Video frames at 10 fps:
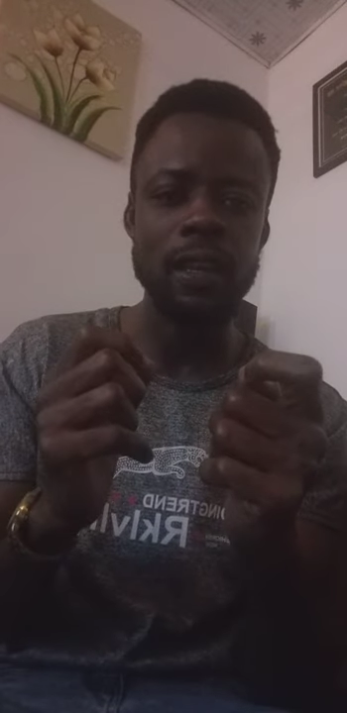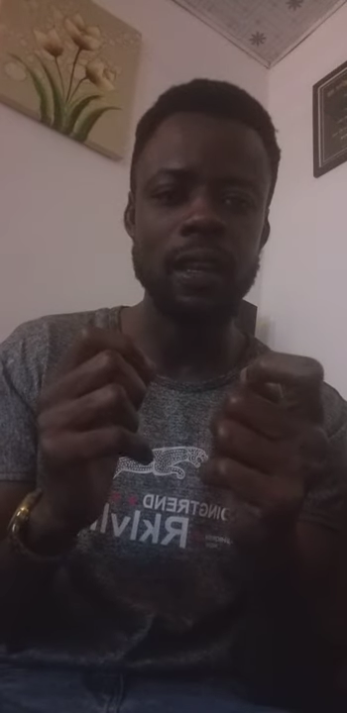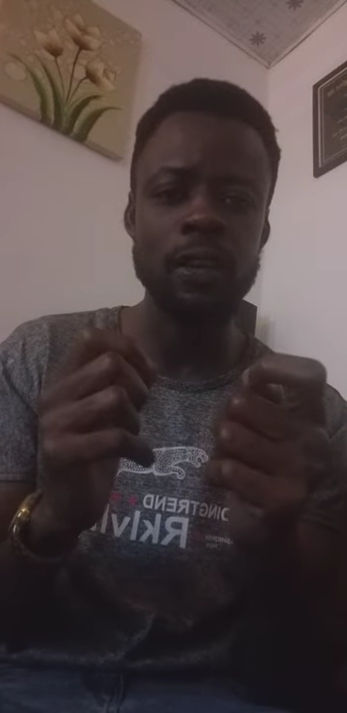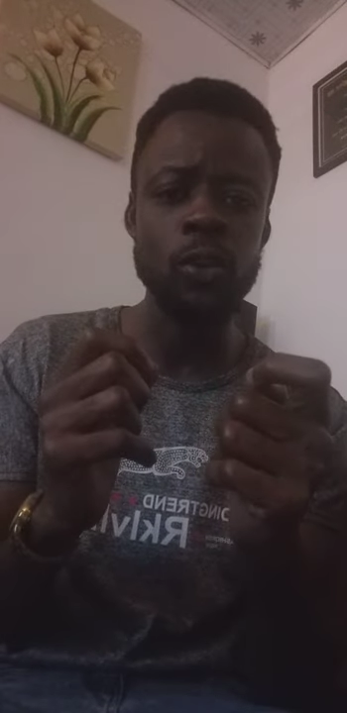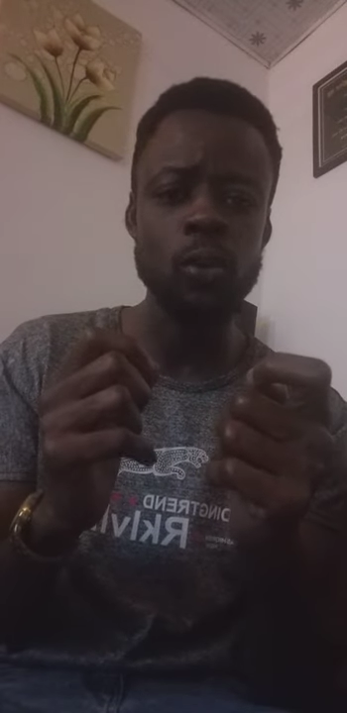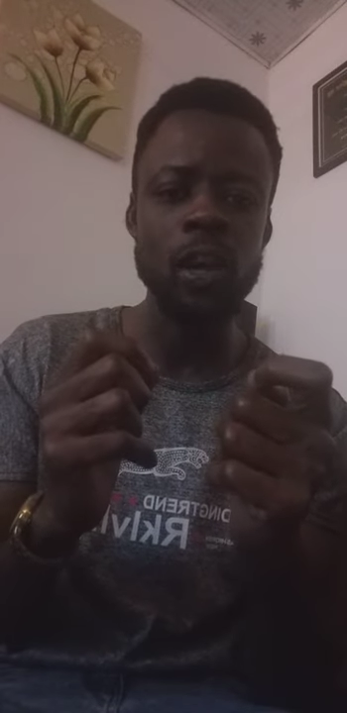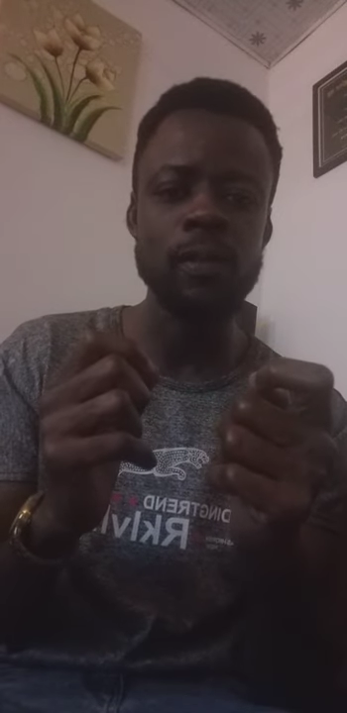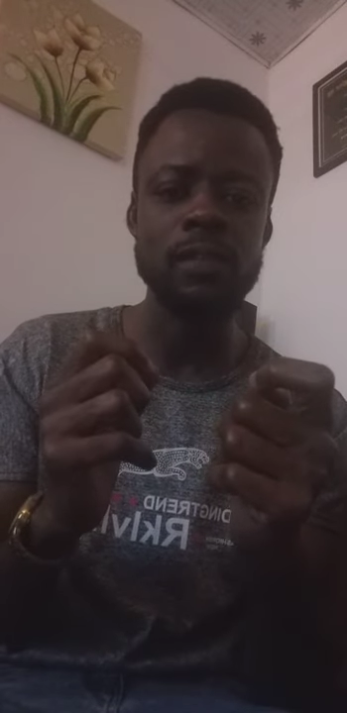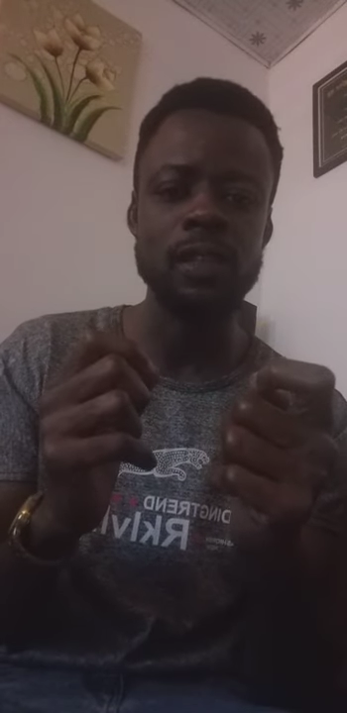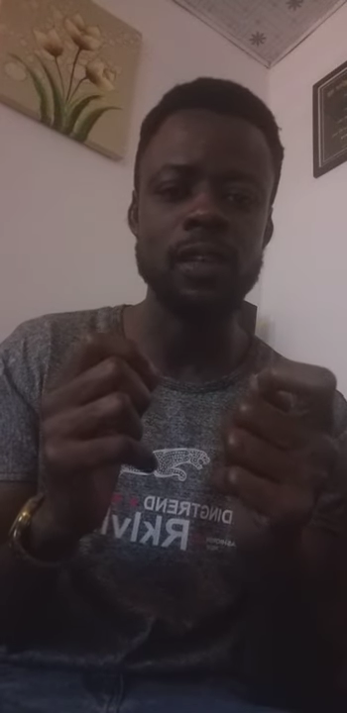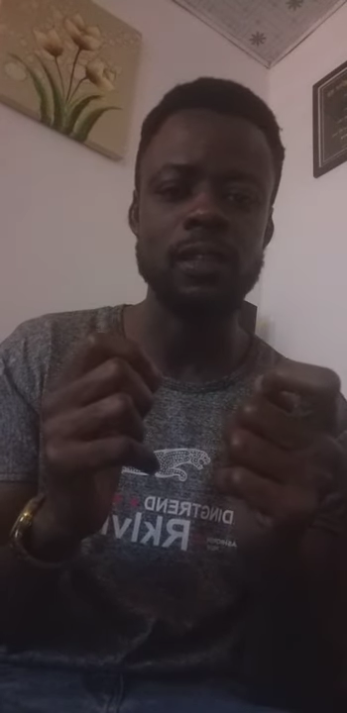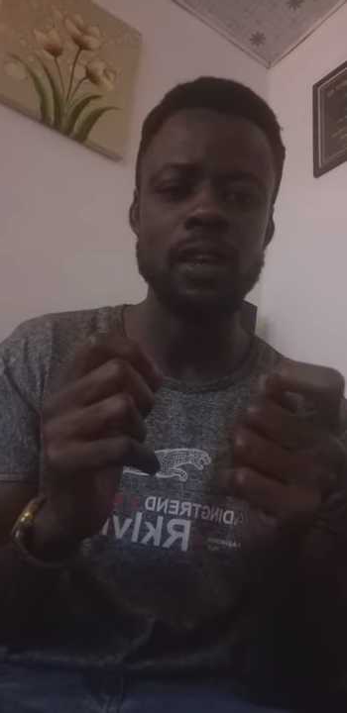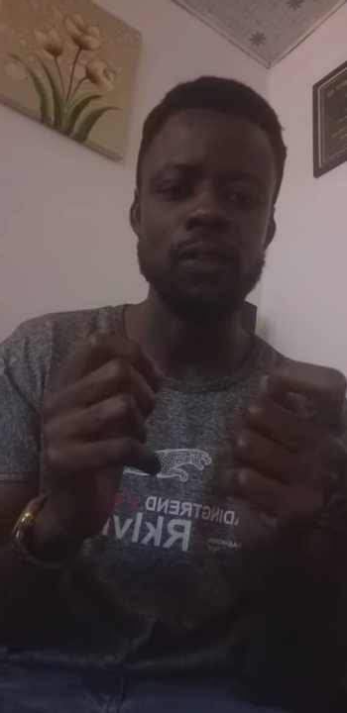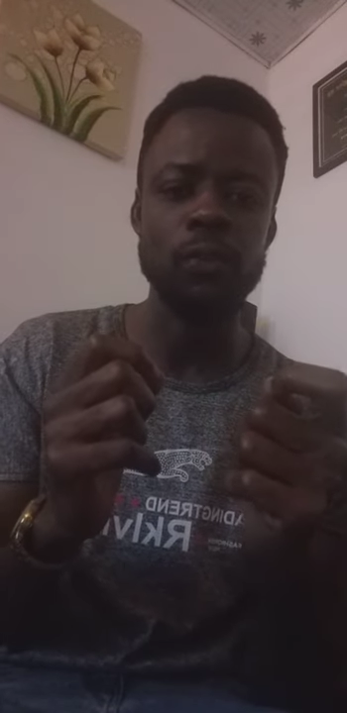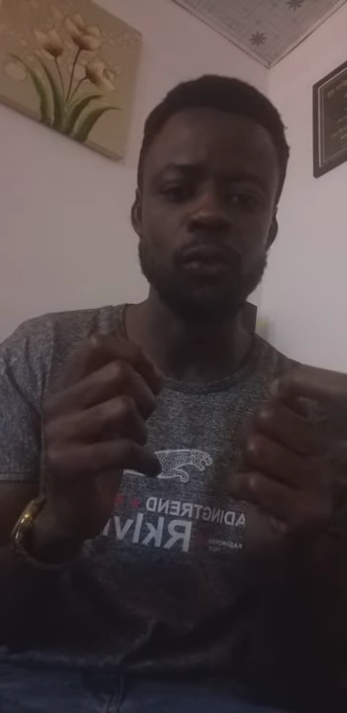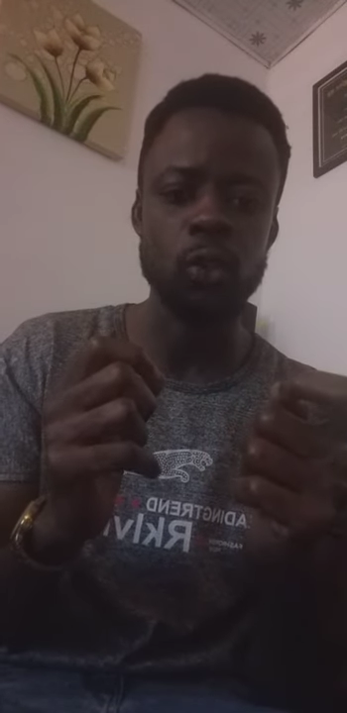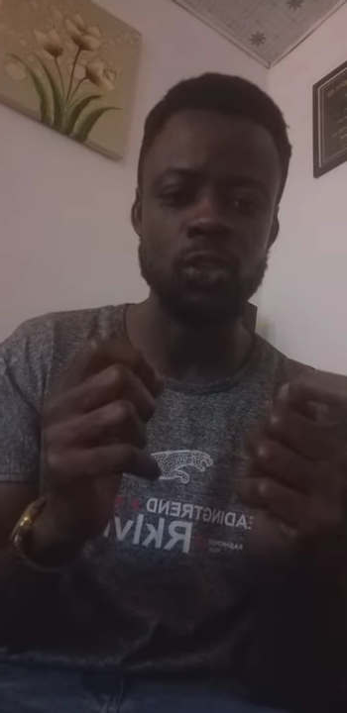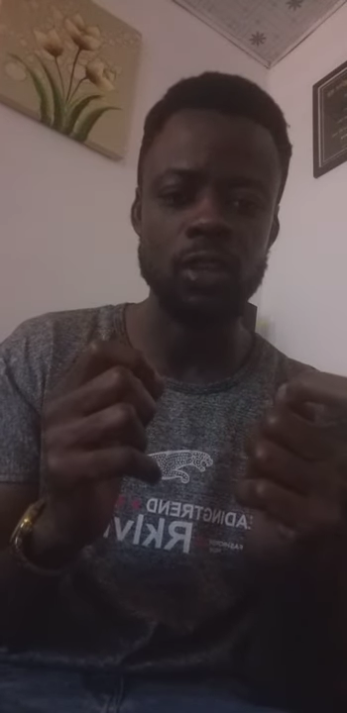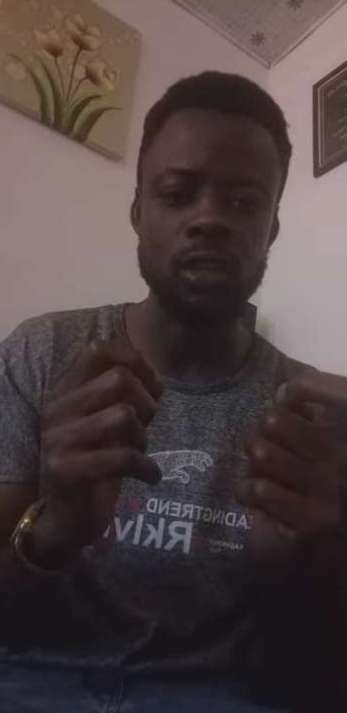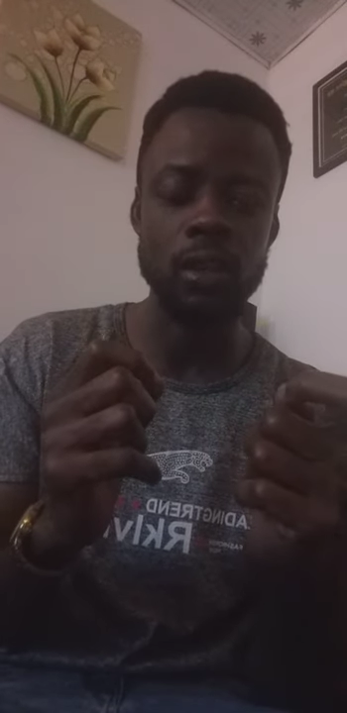uh, you know, MTN is having
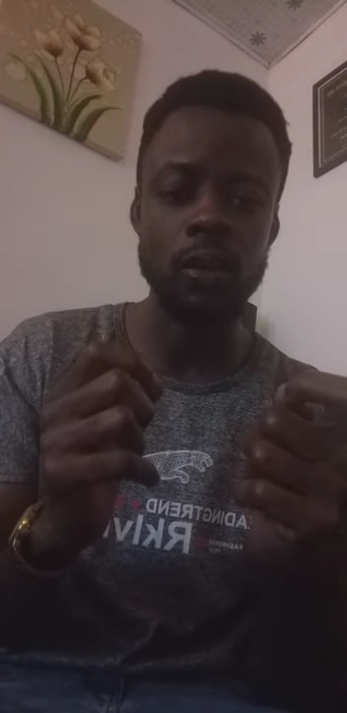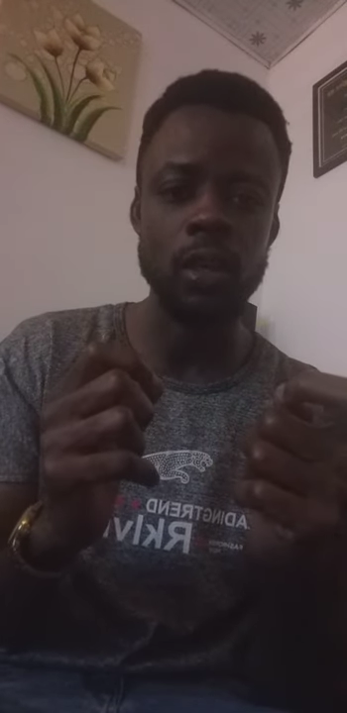4G.